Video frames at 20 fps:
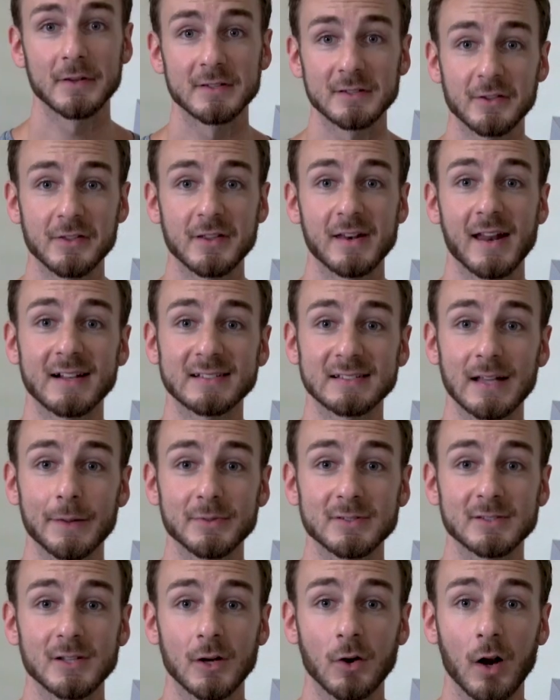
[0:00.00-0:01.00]
Until the next
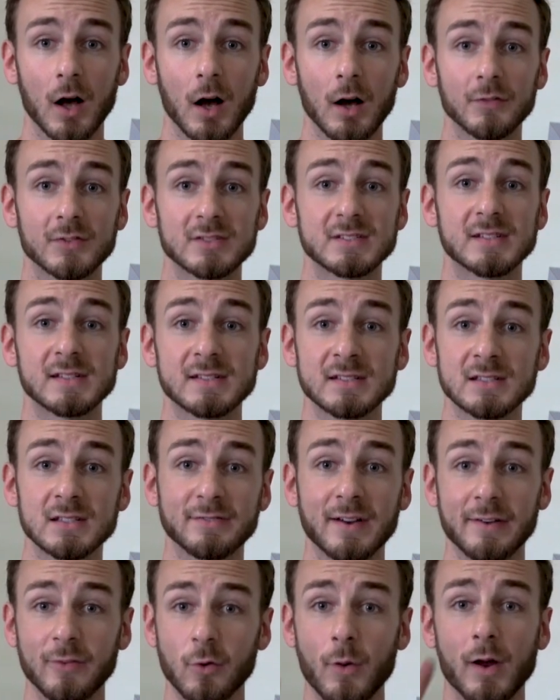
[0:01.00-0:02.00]
episode of Citizens
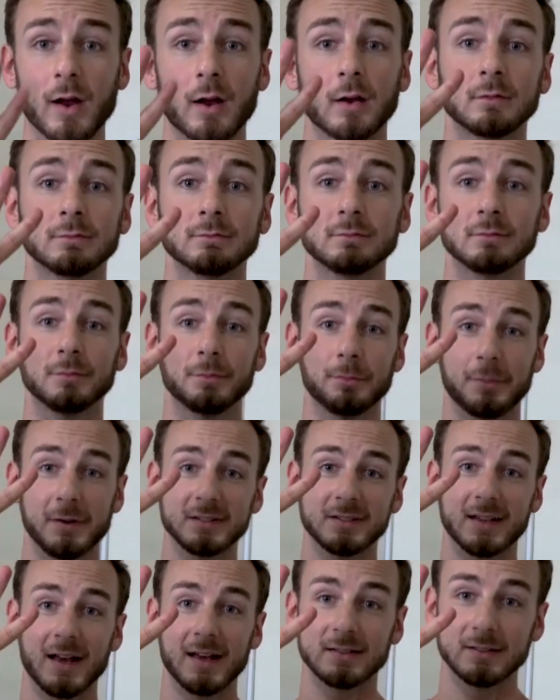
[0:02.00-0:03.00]
of Everywhere.
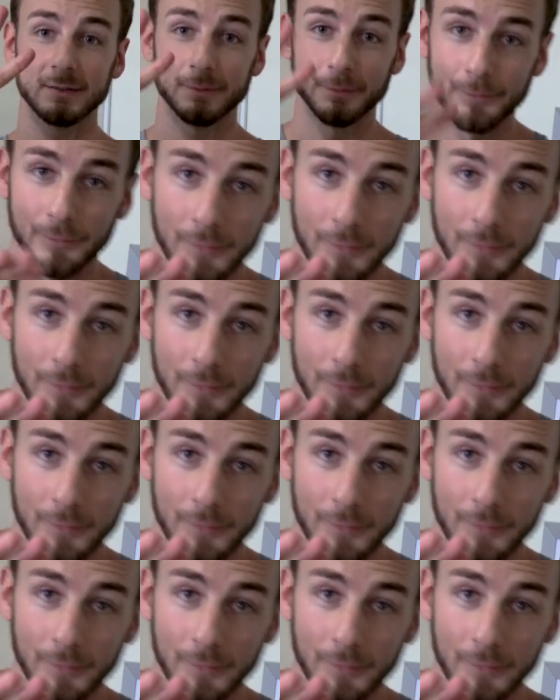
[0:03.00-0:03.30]
Peace, guys.